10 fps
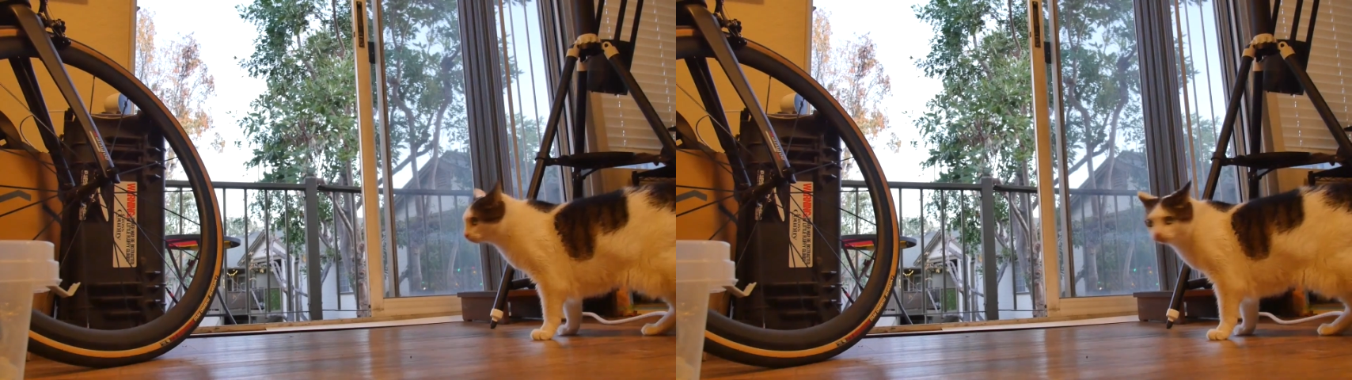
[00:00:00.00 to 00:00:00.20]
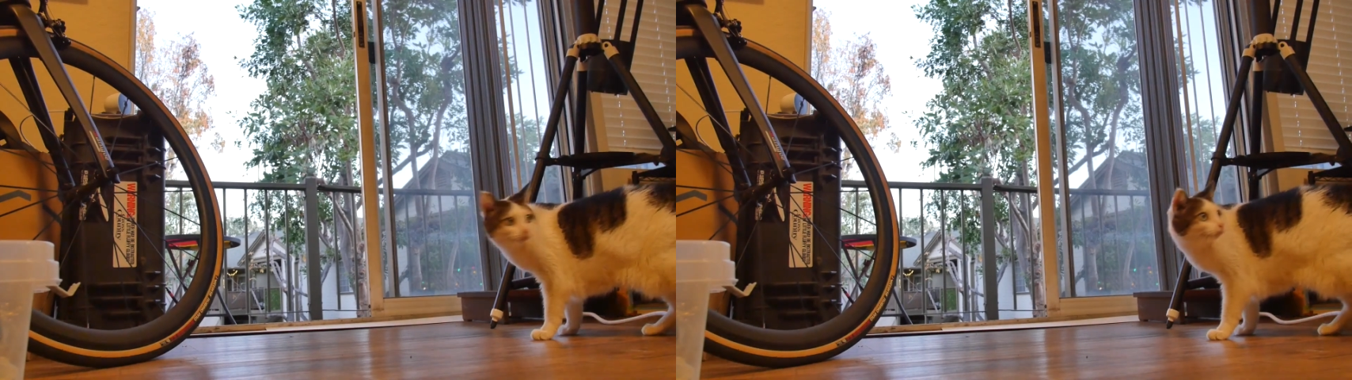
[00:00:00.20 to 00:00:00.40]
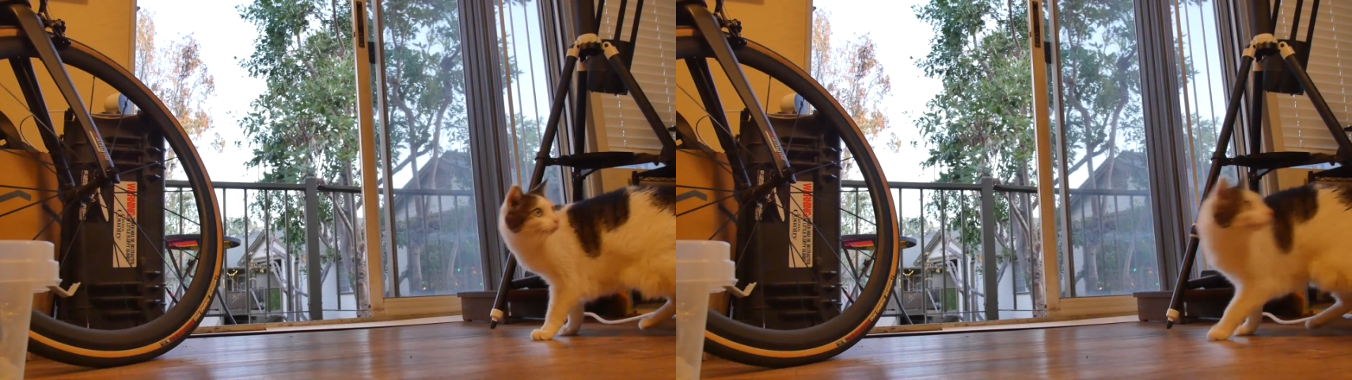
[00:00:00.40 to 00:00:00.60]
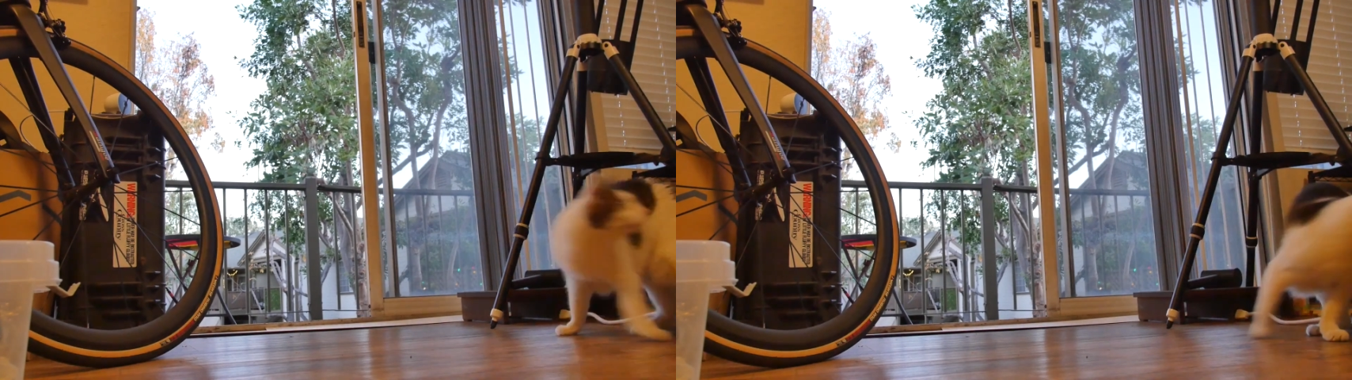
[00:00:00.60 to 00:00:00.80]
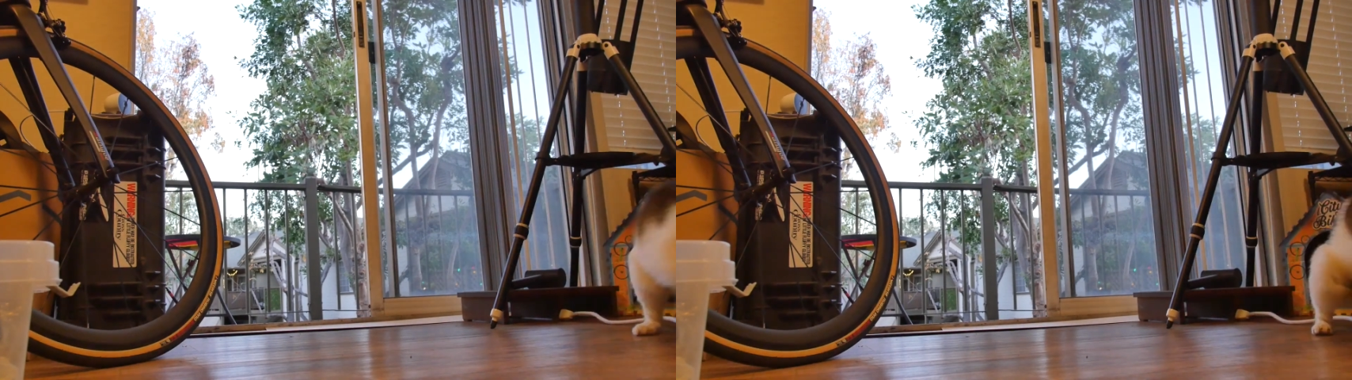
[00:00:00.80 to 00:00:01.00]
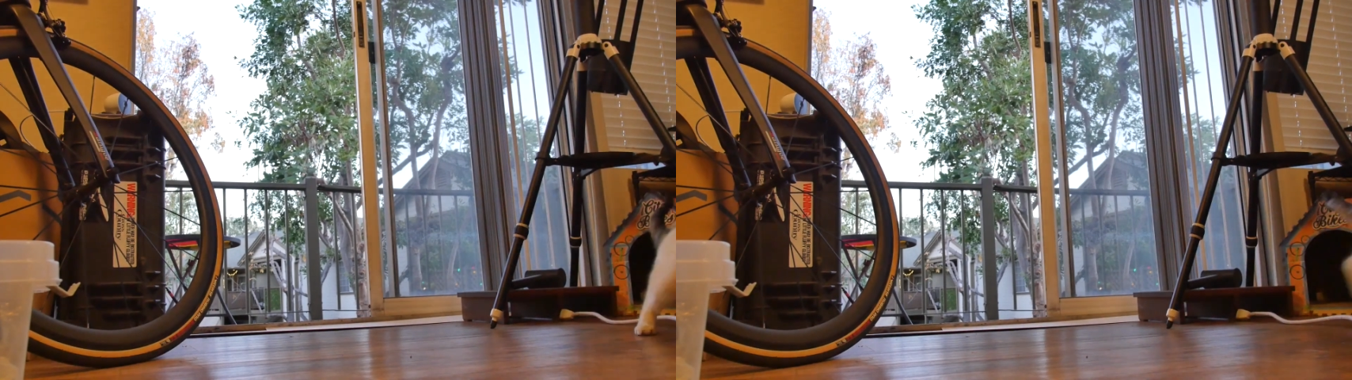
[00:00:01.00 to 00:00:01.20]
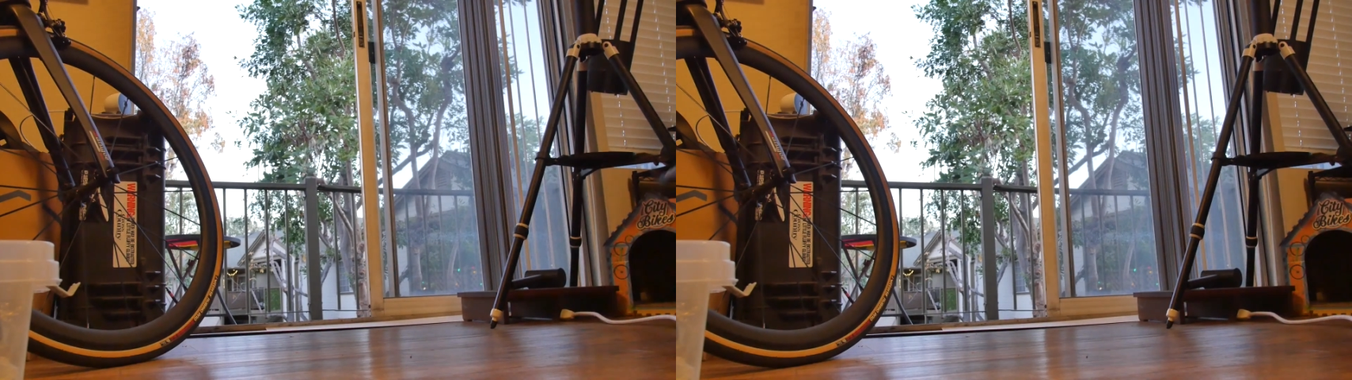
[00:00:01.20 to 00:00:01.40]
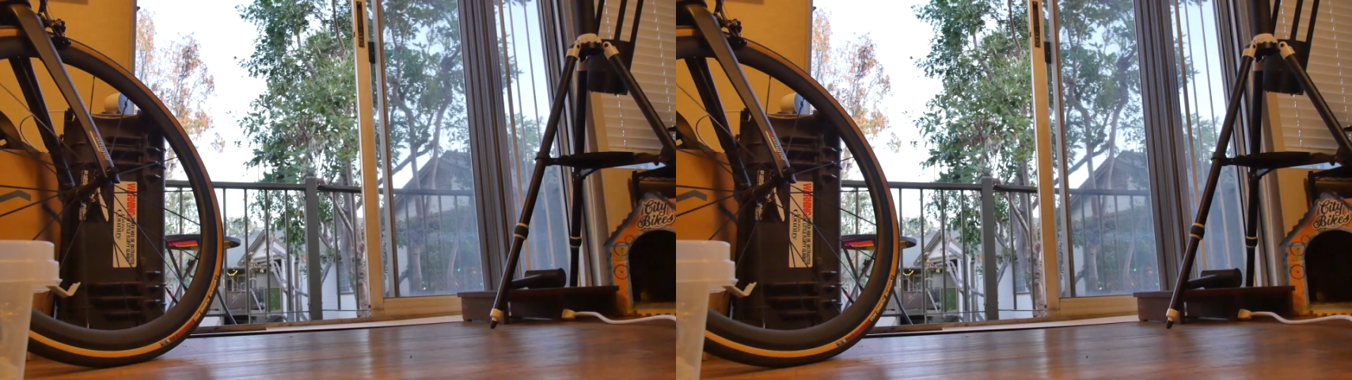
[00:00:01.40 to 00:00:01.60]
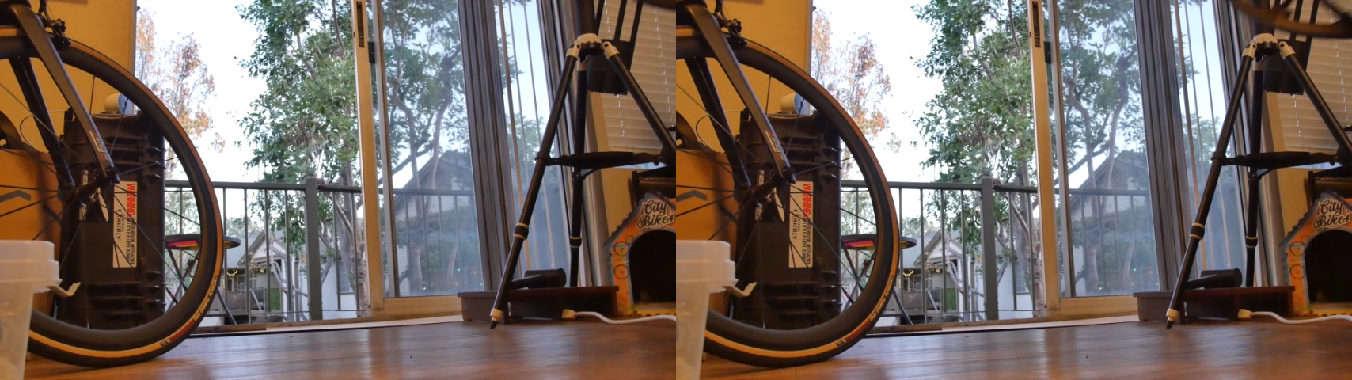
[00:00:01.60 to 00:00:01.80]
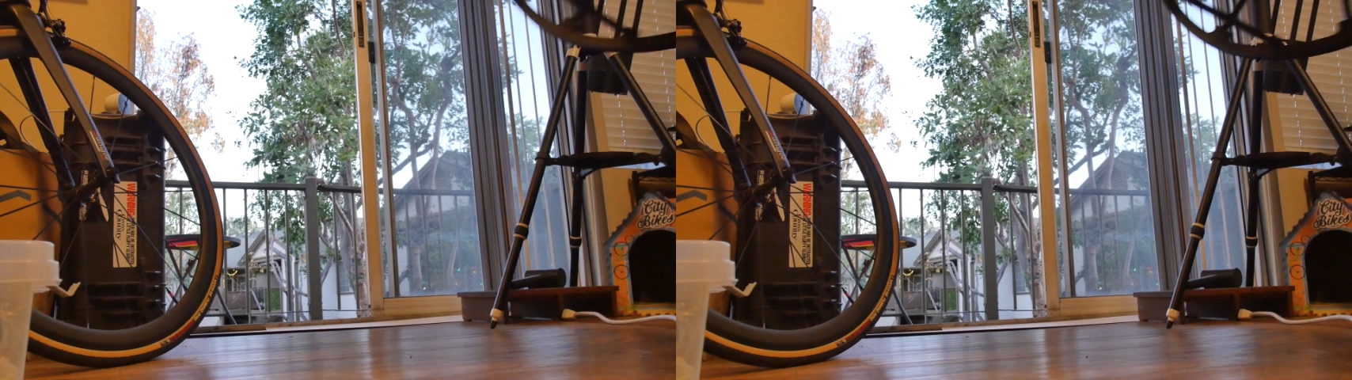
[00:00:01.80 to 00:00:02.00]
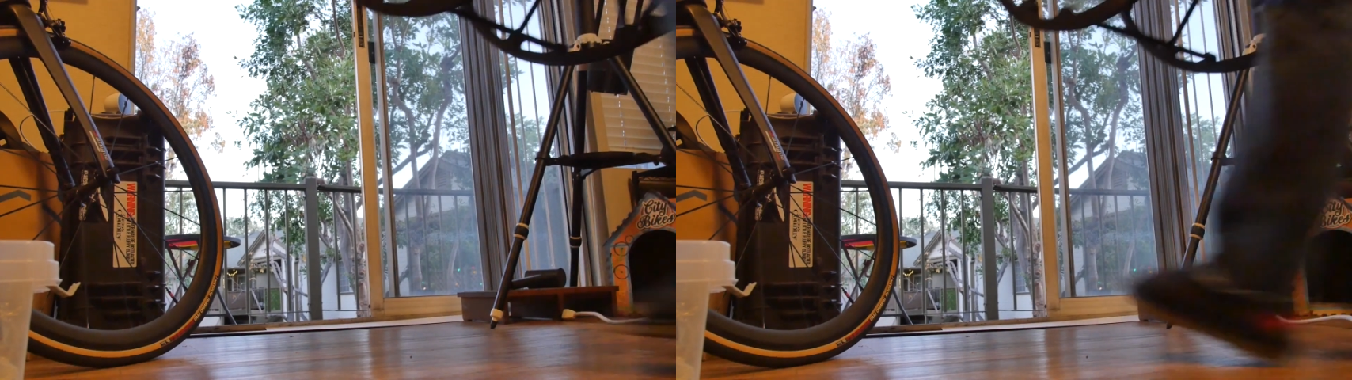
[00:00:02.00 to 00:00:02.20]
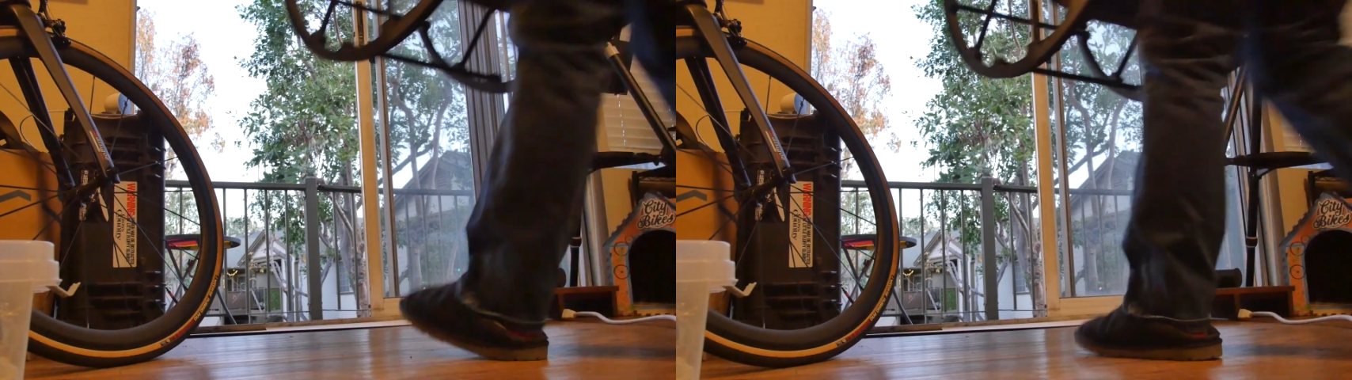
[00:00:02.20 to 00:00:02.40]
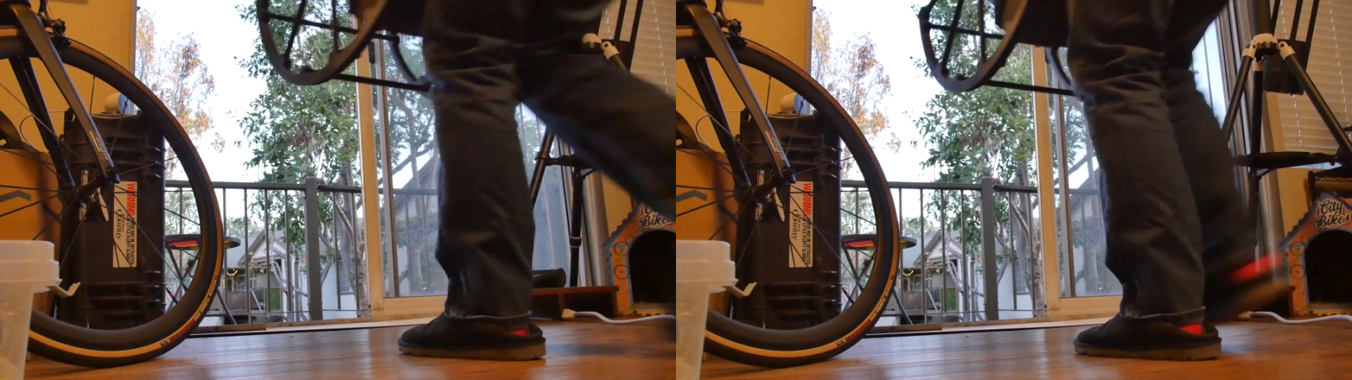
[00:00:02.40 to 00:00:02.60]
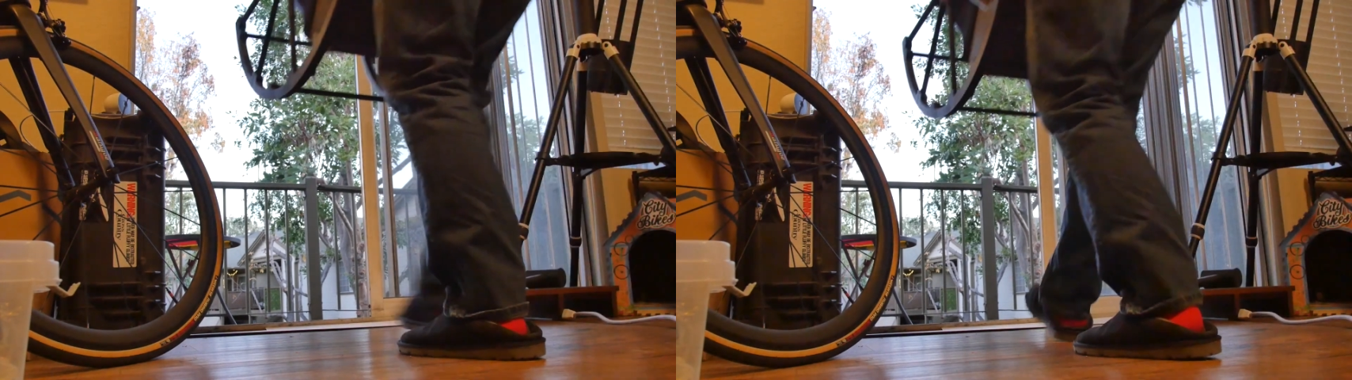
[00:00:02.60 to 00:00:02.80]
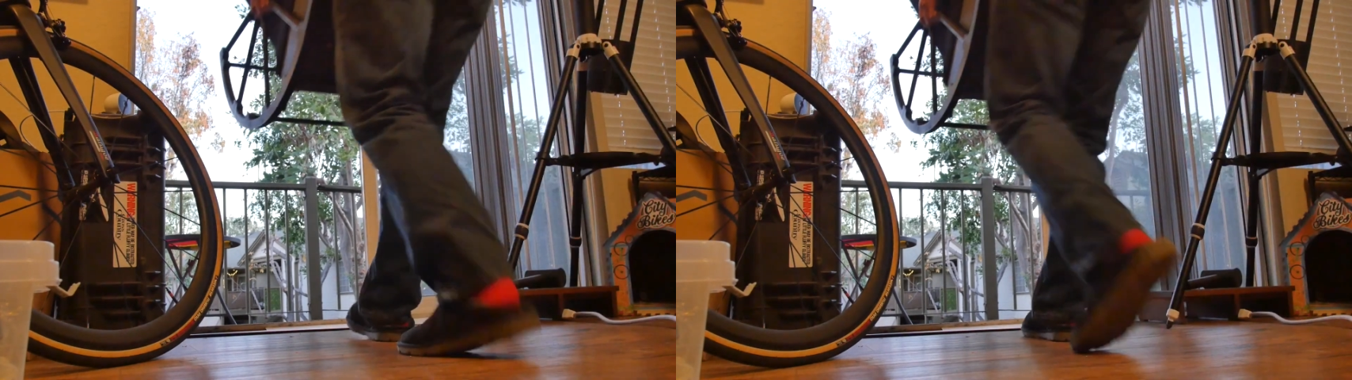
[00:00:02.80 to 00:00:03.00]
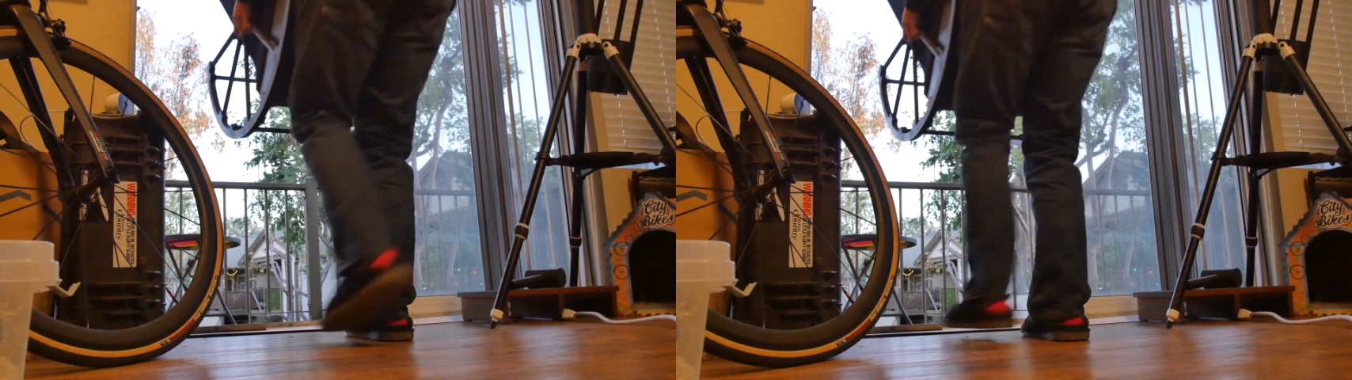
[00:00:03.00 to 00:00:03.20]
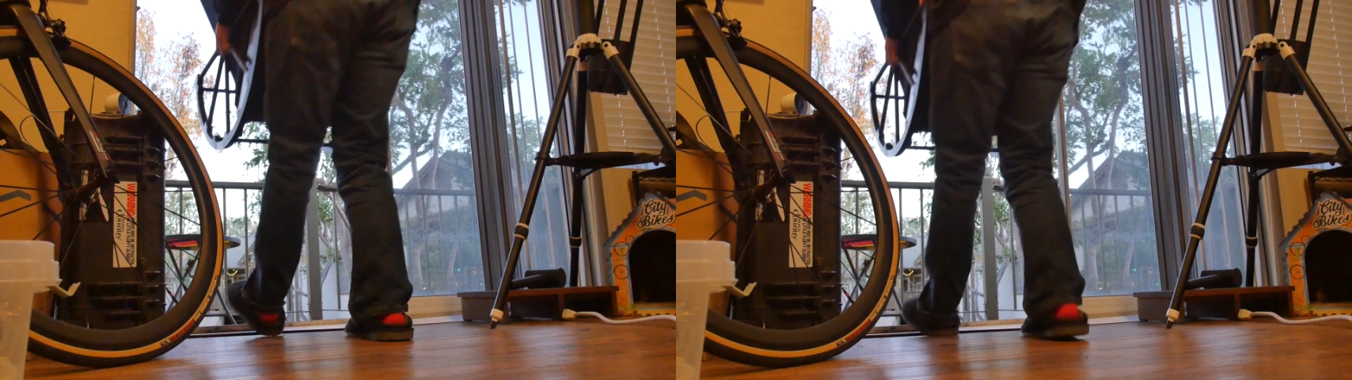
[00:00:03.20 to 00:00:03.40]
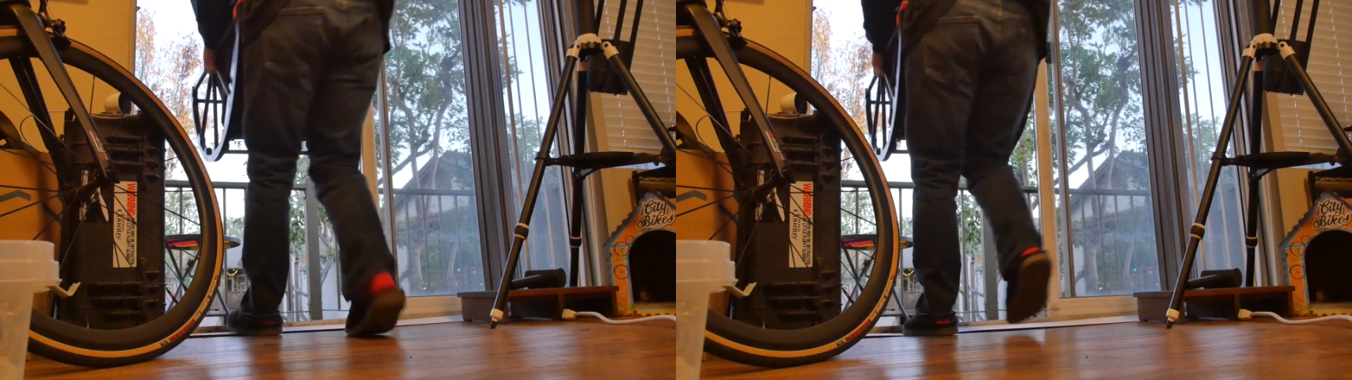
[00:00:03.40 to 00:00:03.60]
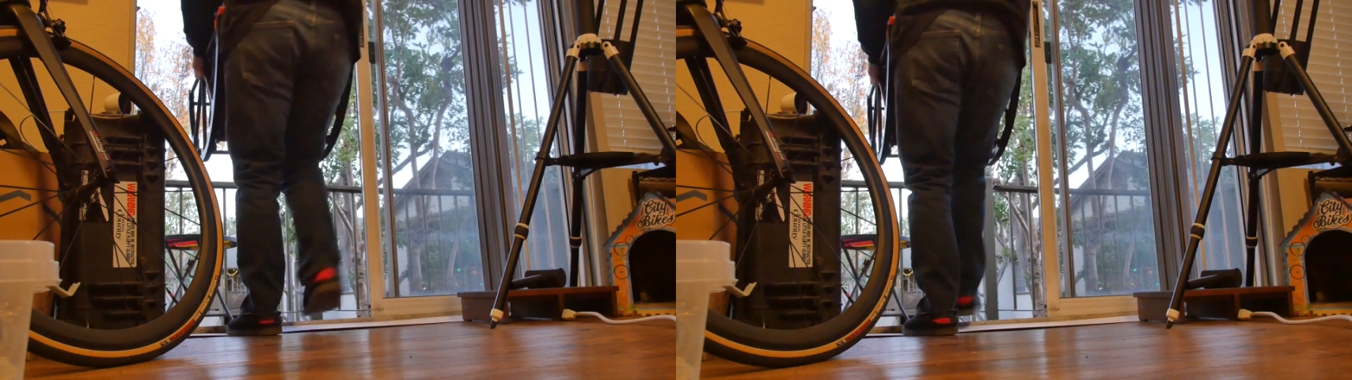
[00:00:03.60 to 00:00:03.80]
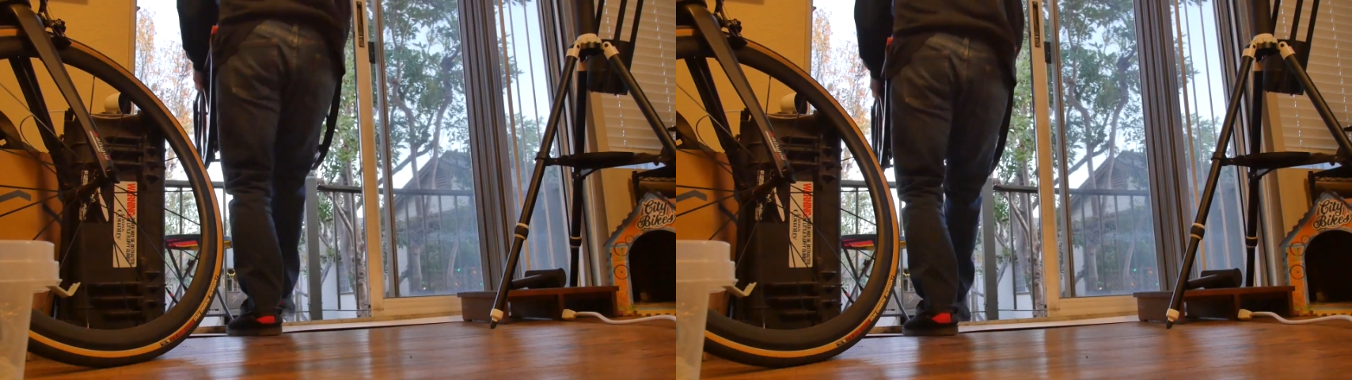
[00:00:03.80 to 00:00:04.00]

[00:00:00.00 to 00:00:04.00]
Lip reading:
No face is visible, so there are no lips to read.